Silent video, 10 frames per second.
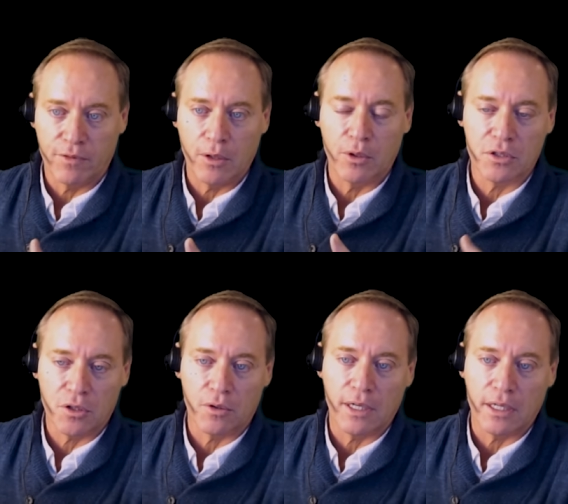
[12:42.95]
If I were to
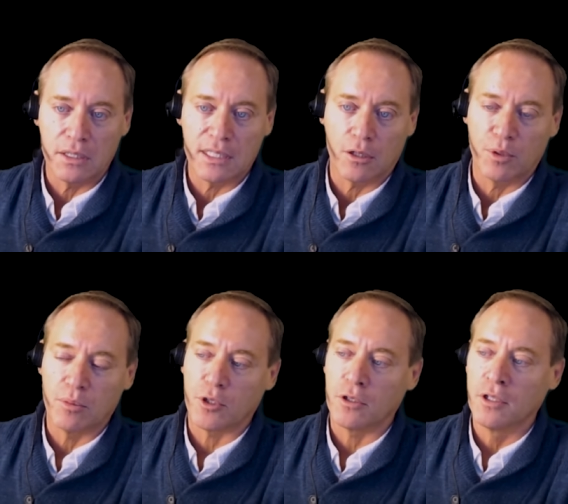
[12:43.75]
turn around and tell
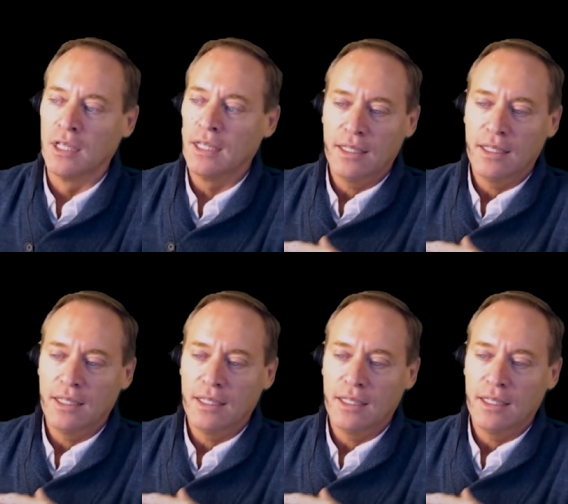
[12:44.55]
people